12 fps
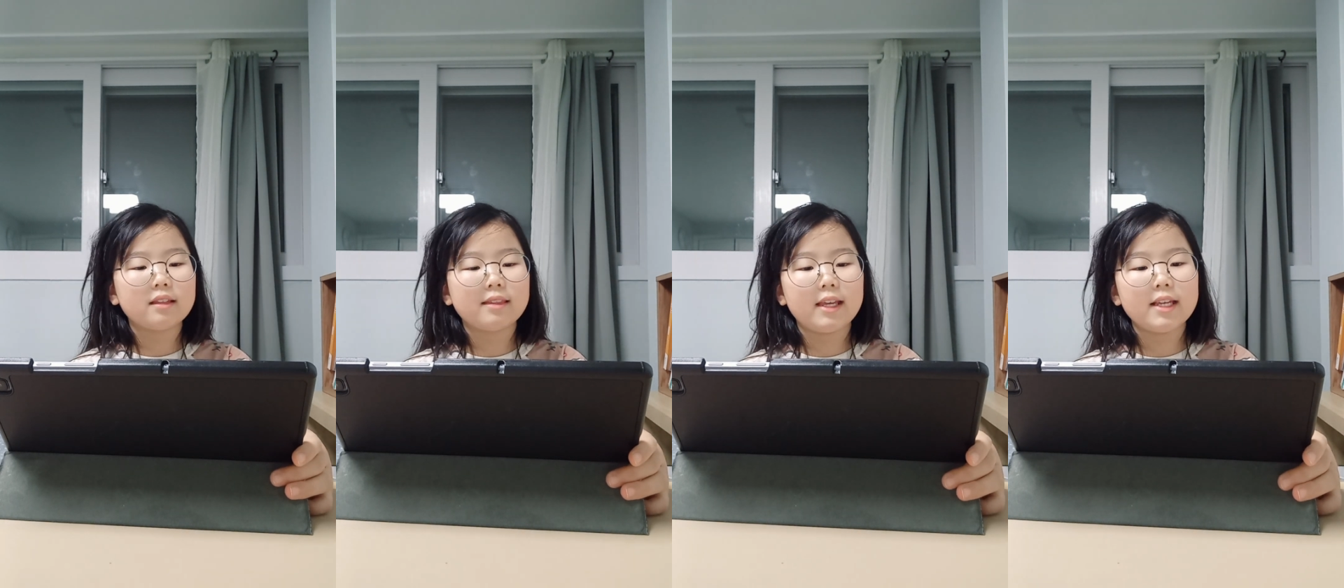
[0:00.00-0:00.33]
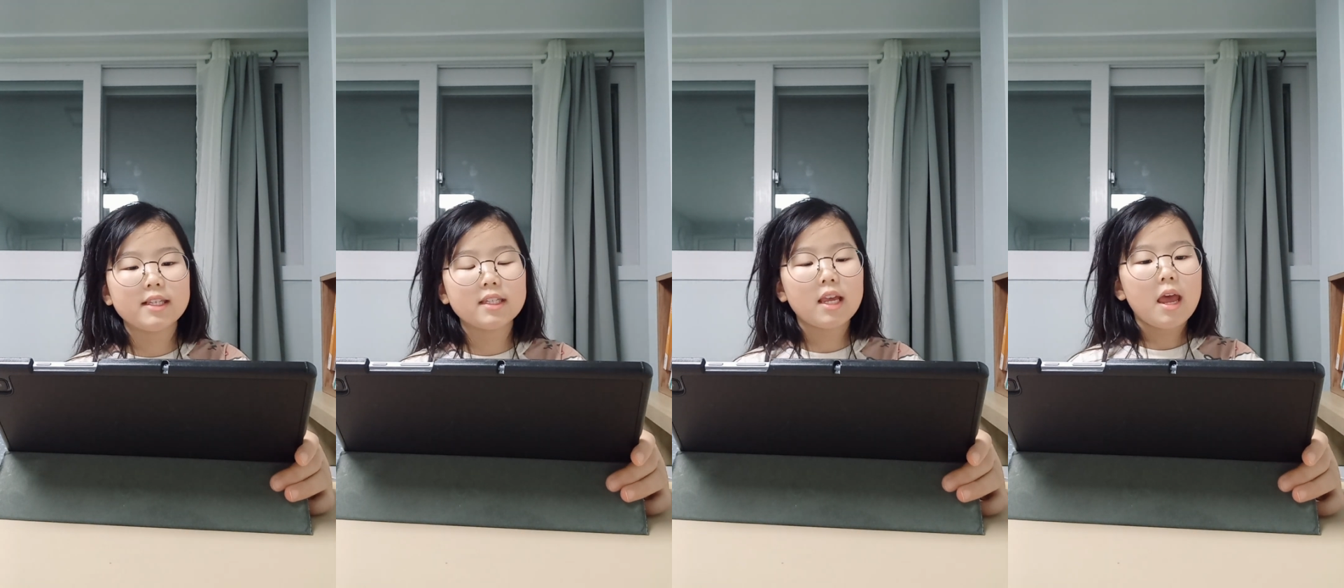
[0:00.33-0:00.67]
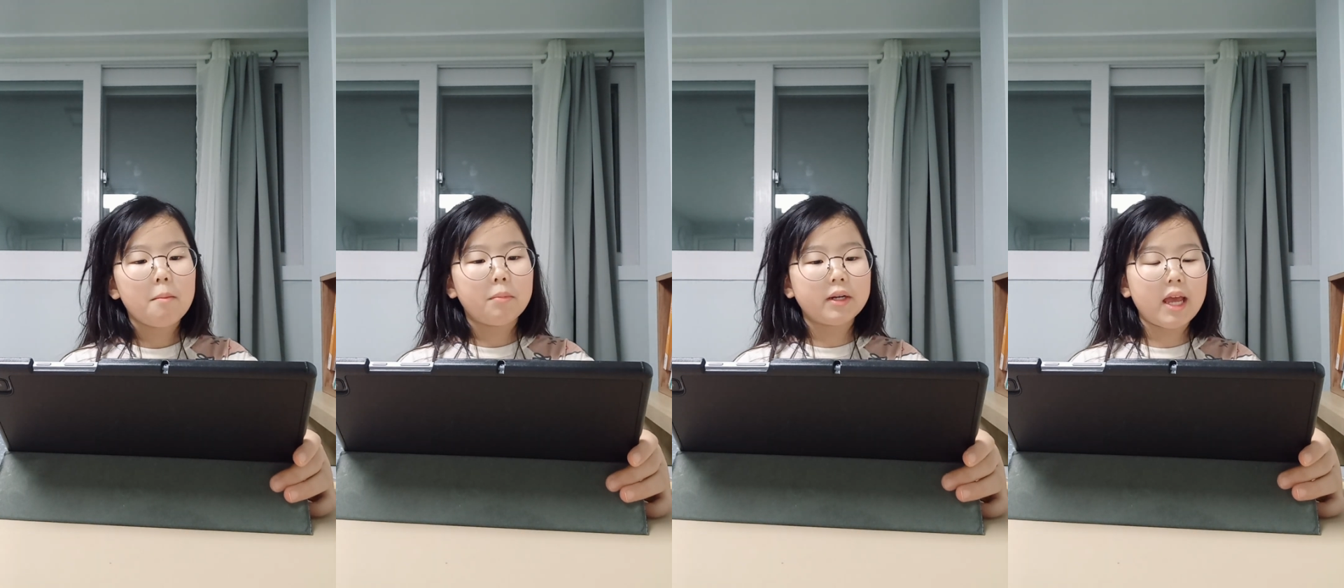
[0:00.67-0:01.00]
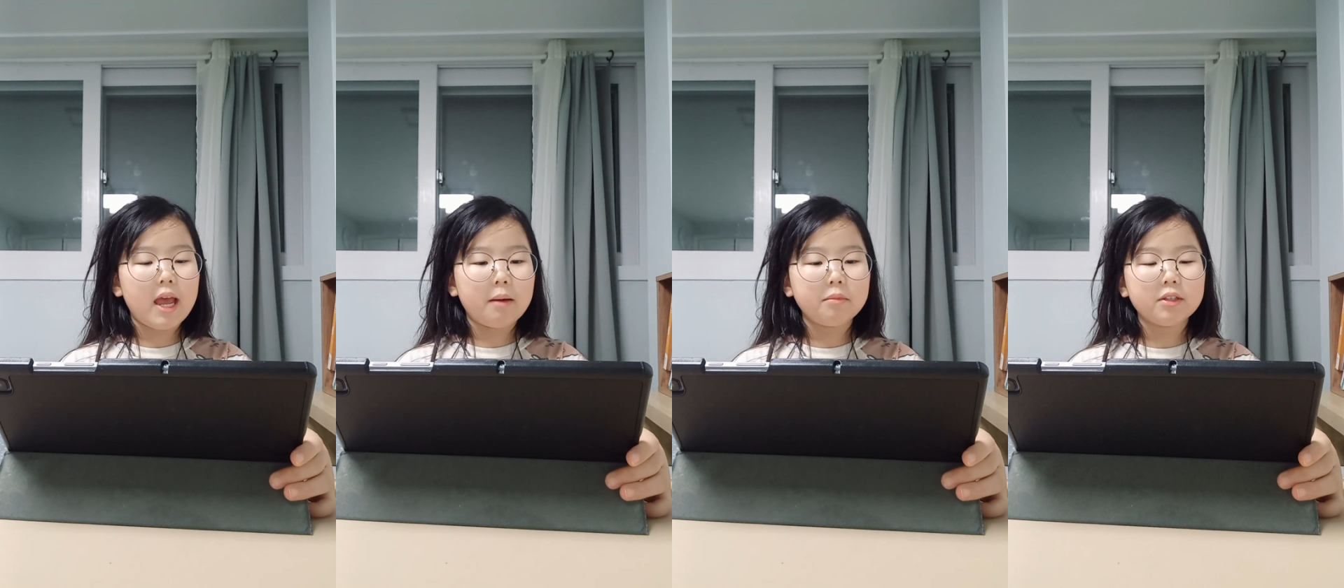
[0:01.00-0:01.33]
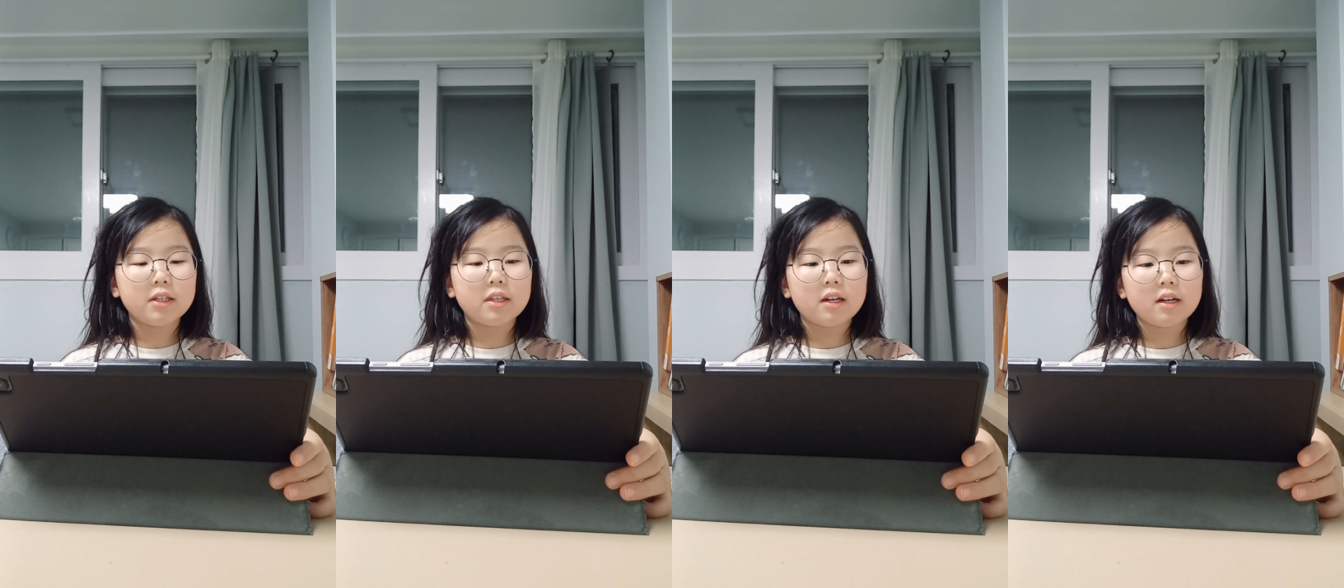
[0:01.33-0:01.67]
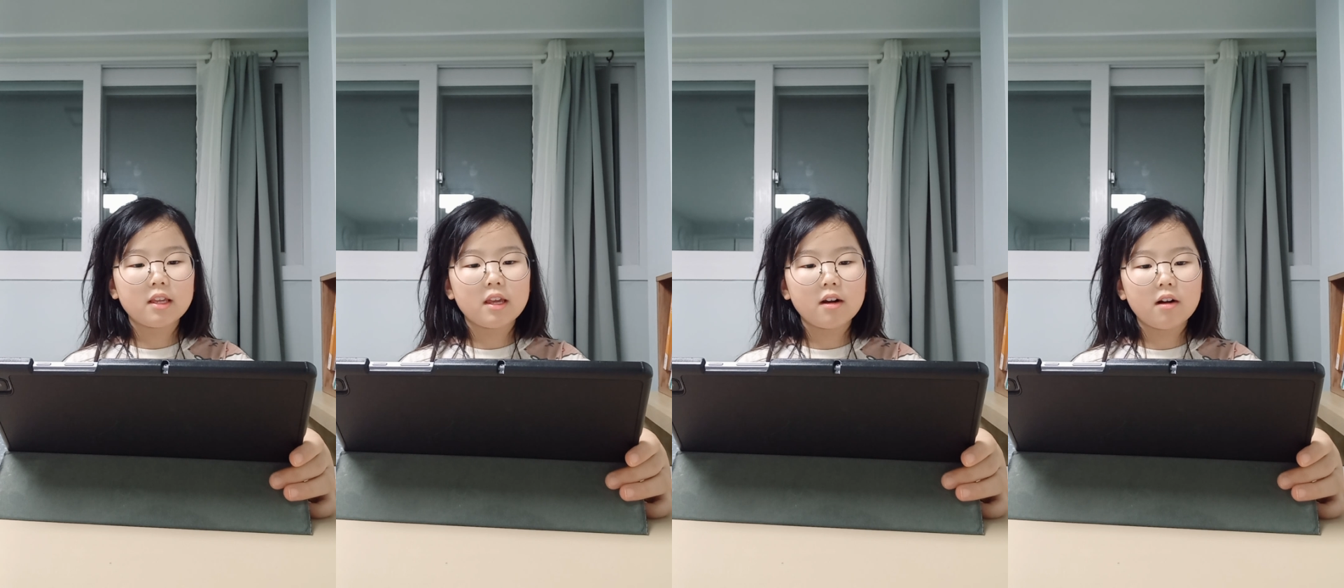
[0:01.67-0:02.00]
this, but Emily
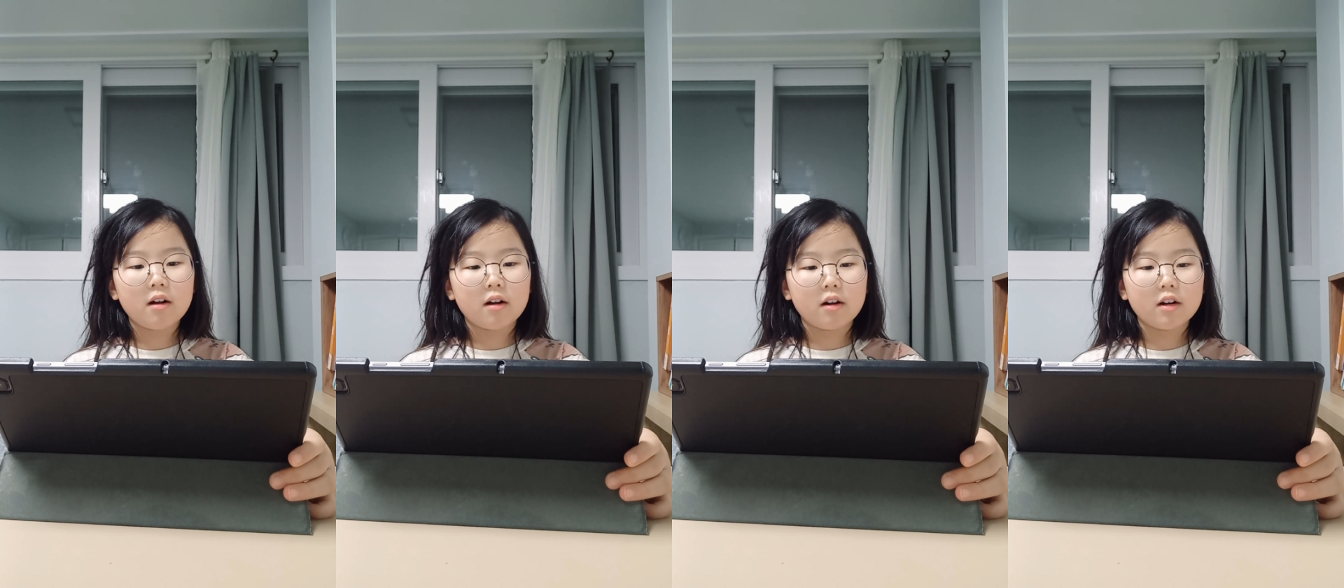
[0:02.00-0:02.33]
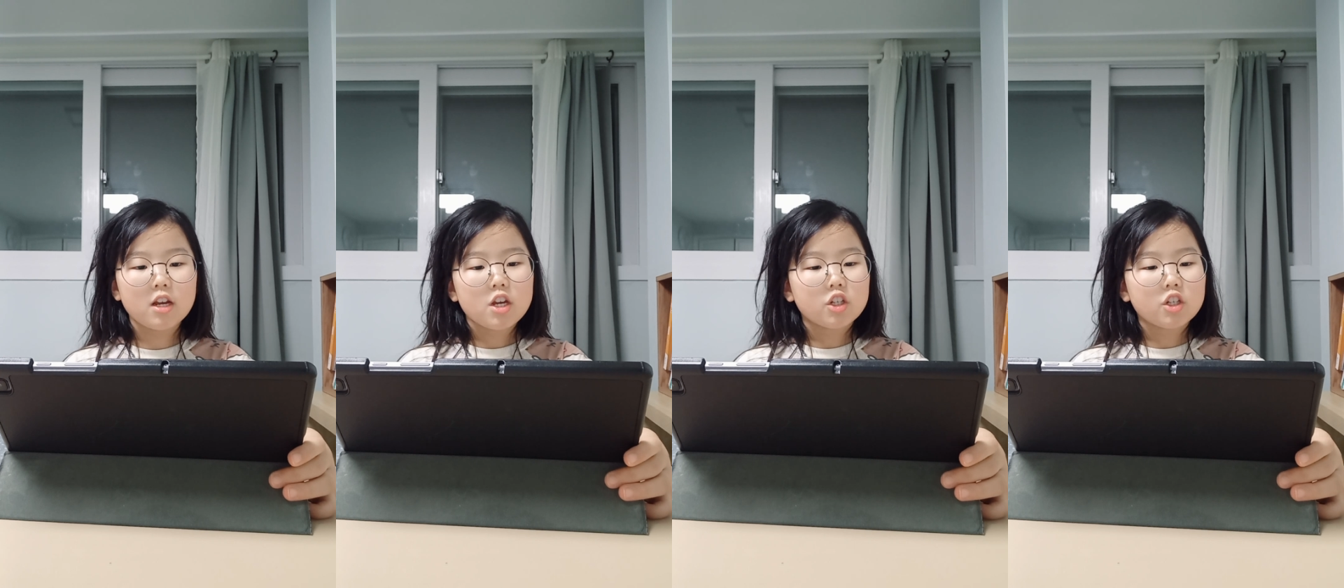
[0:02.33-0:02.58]
didn't hear her.